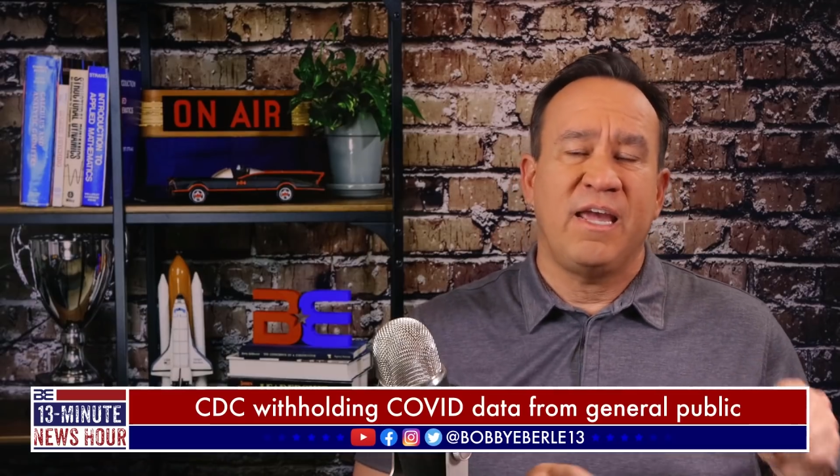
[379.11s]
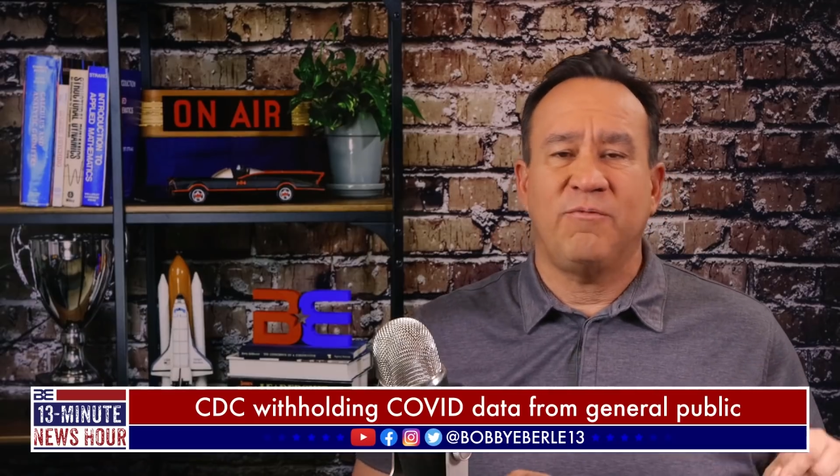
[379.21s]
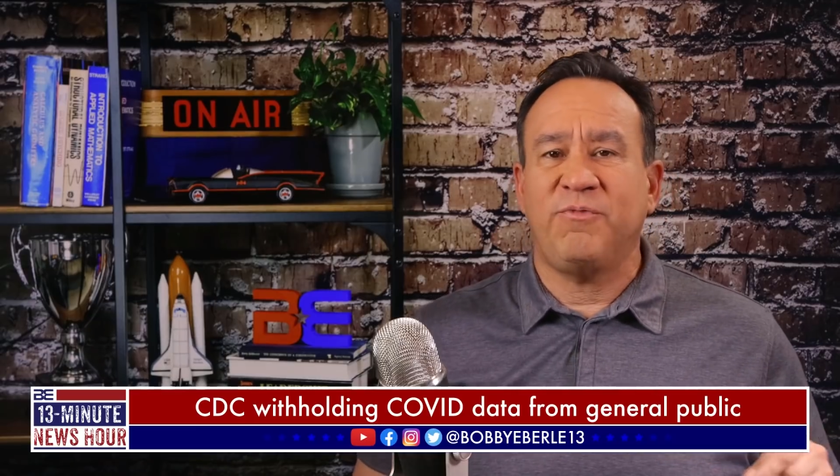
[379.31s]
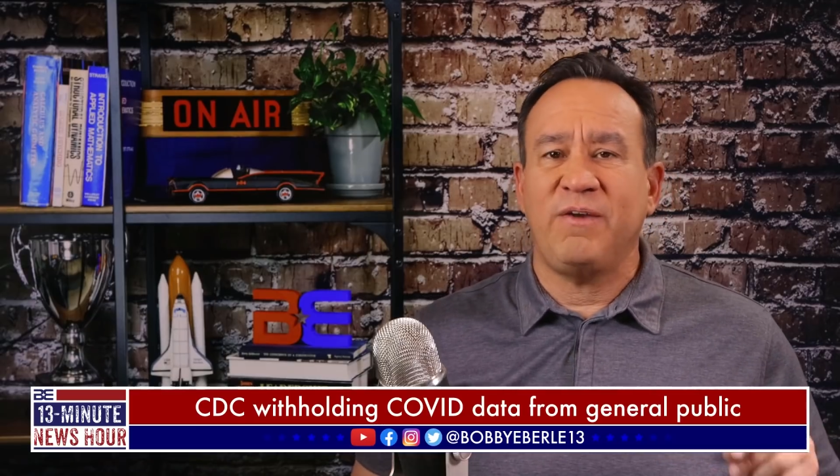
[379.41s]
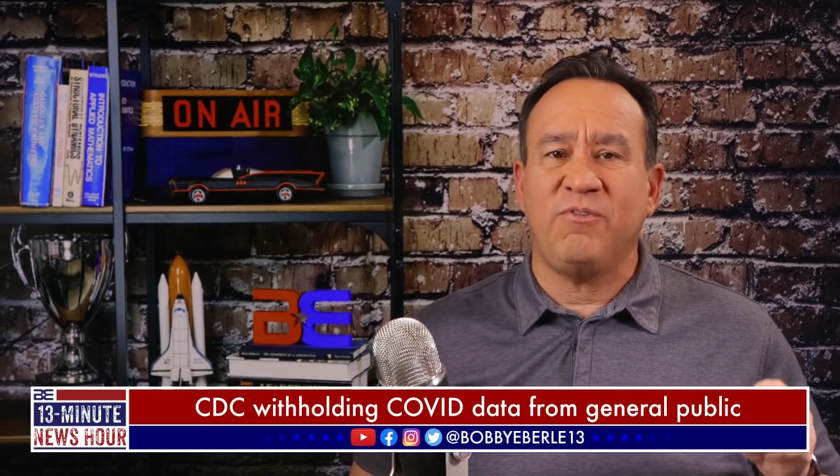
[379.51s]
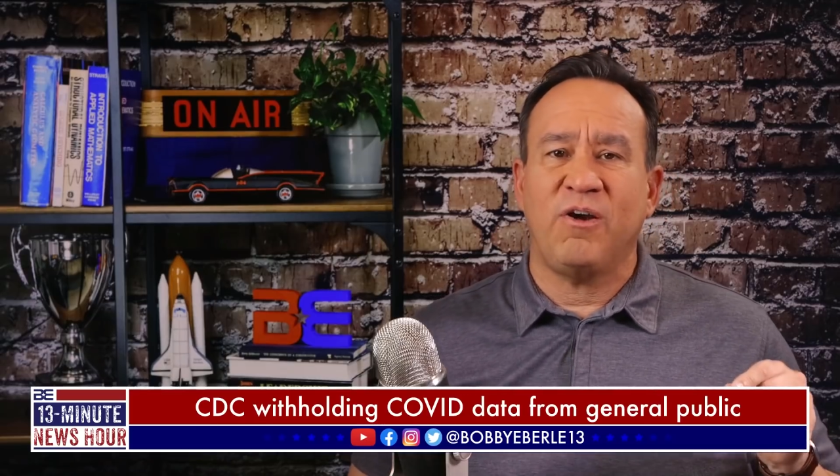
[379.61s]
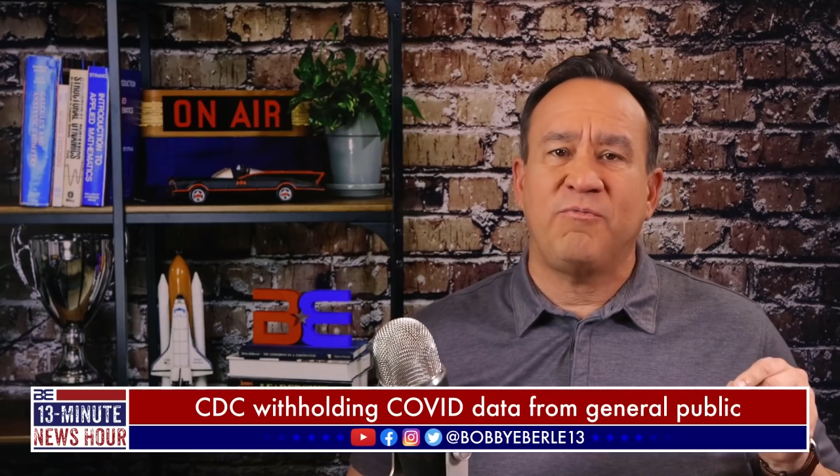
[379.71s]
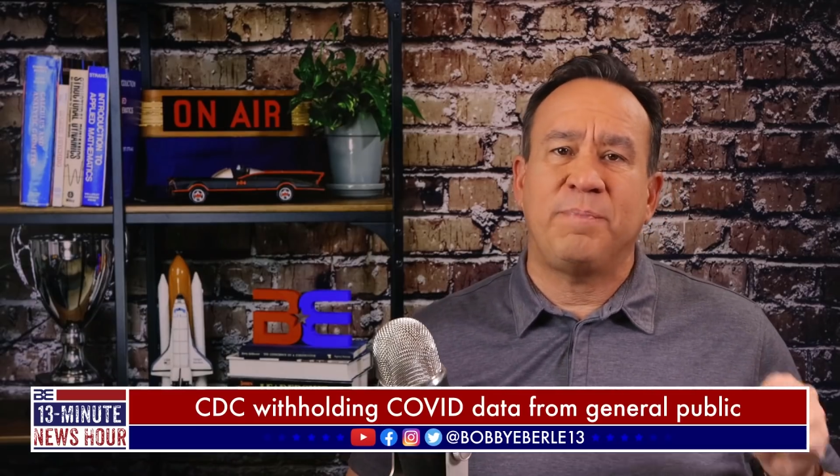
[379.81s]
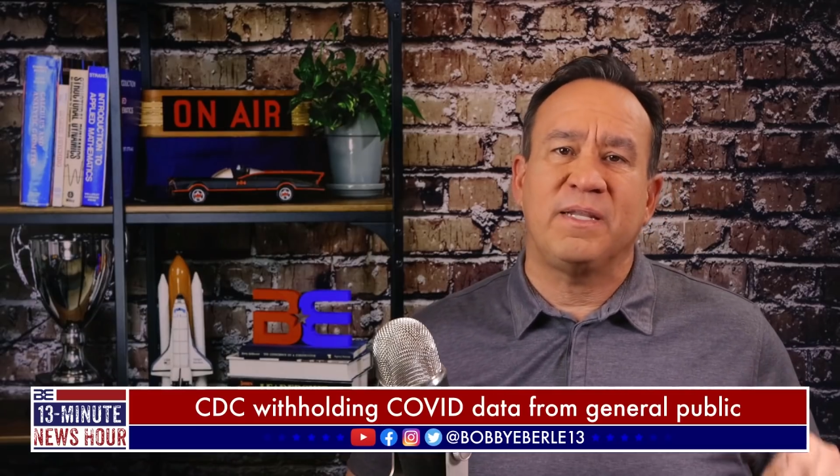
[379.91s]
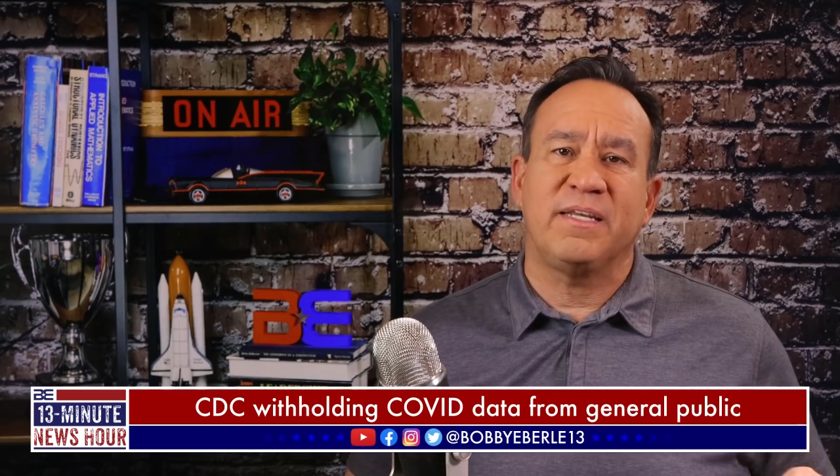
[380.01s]
in favor
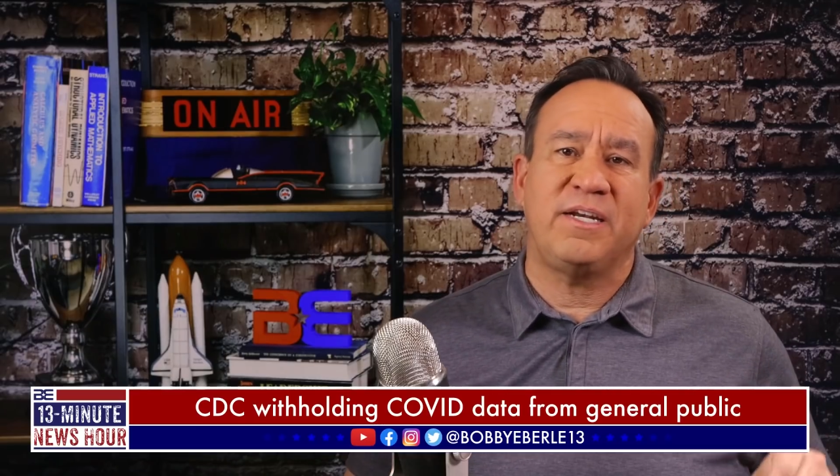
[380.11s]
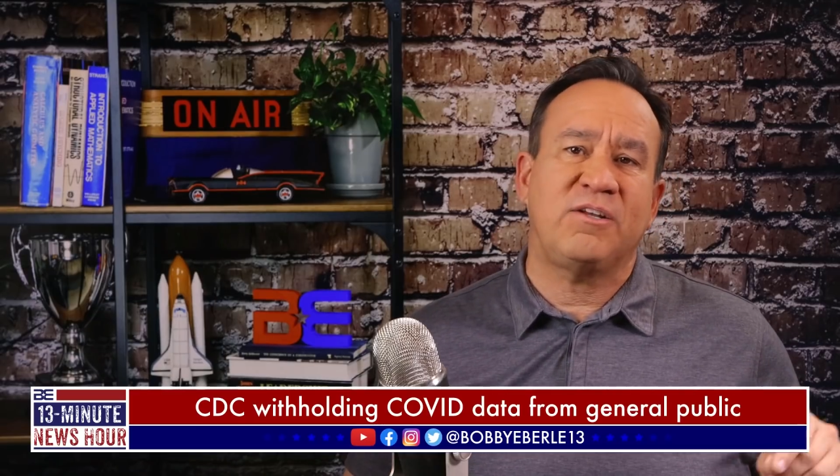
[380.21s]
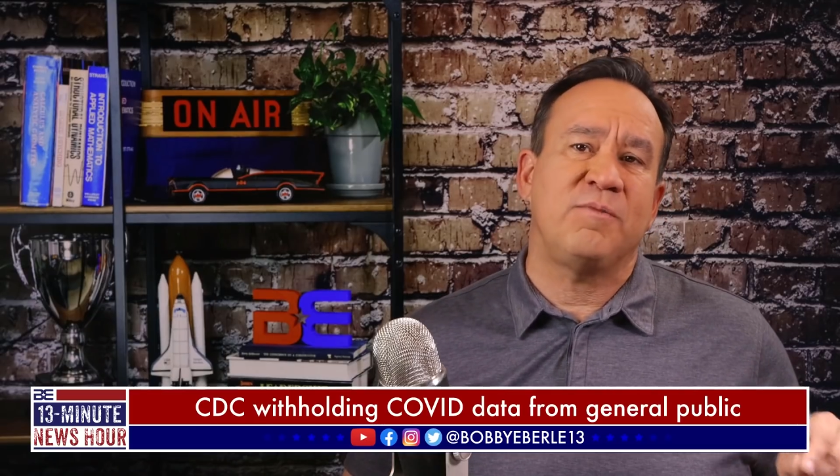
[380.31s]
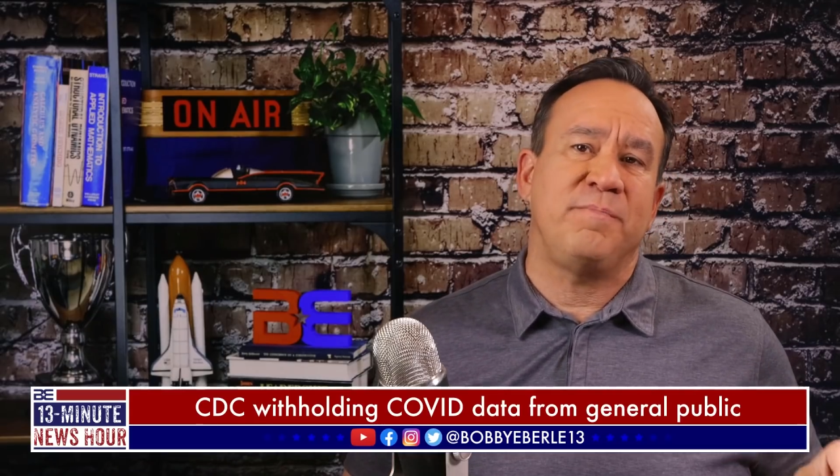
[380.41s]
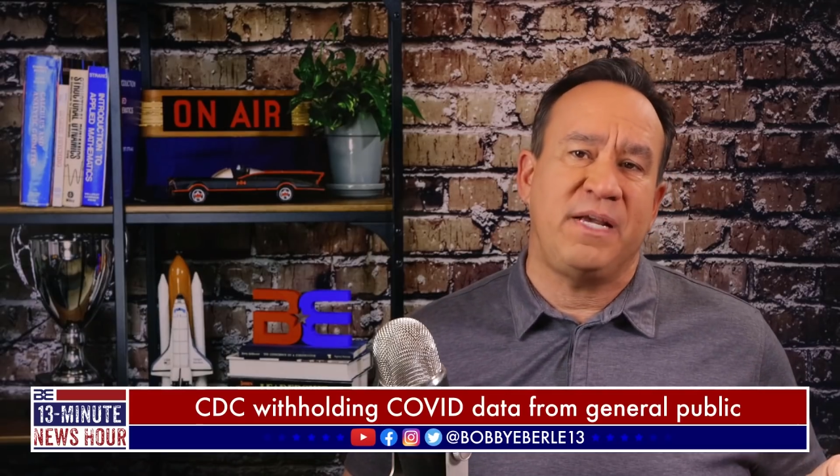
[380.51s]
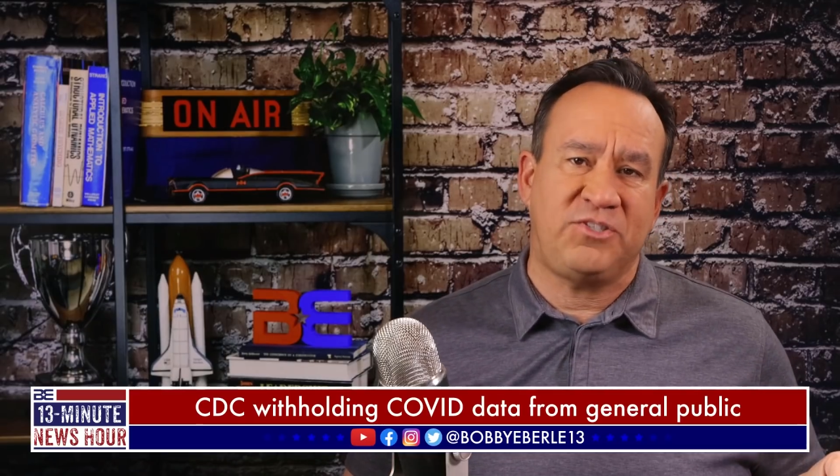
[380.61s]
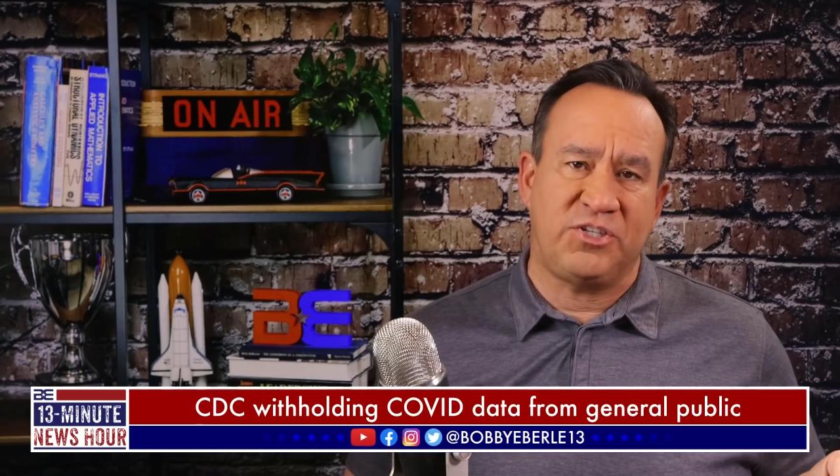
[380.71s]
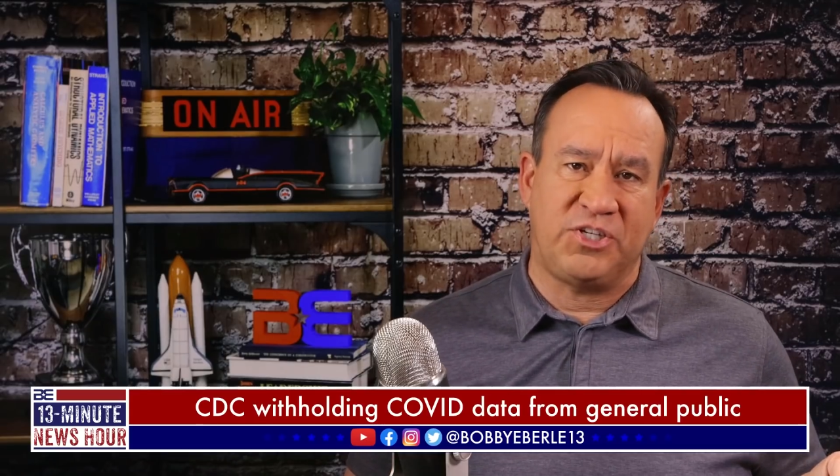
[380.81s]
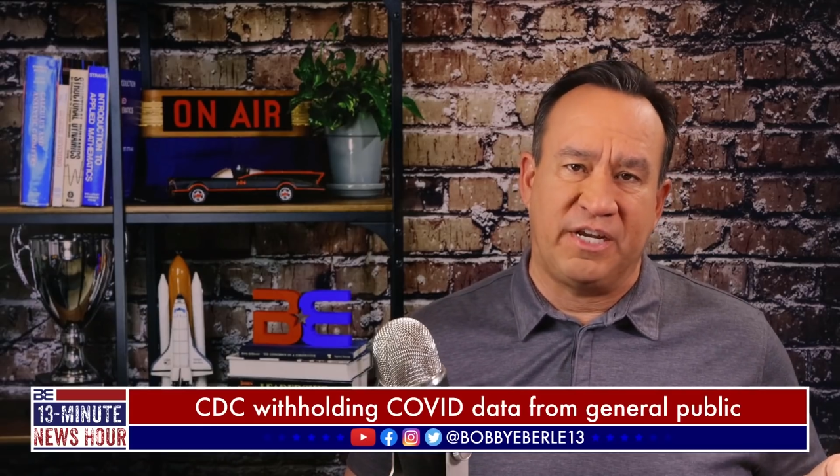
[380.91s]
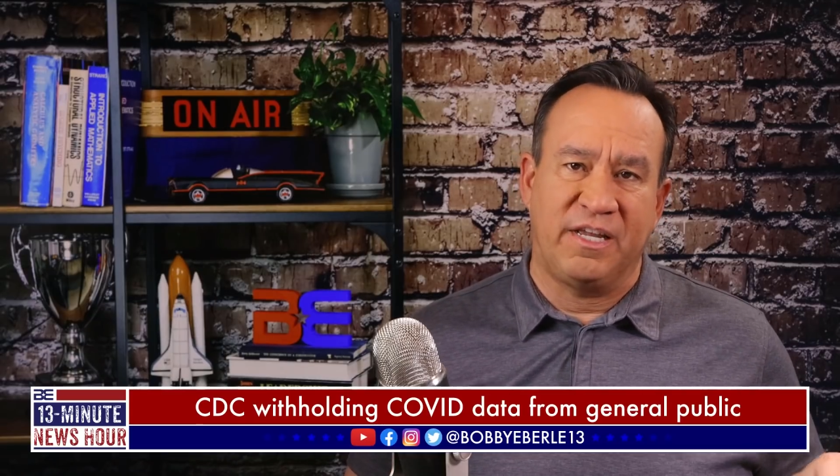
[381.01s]
of political
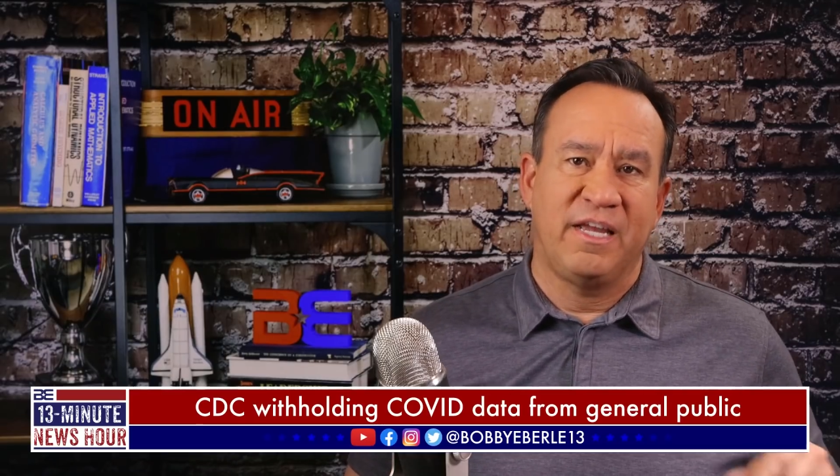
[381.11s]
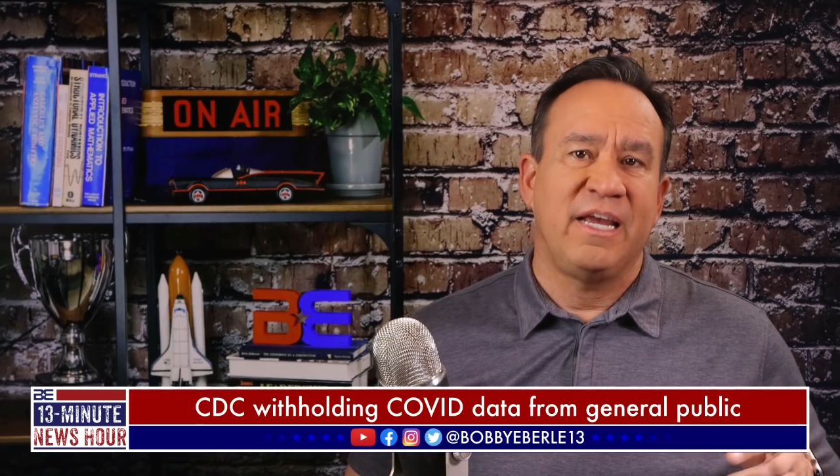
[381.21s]
messaging.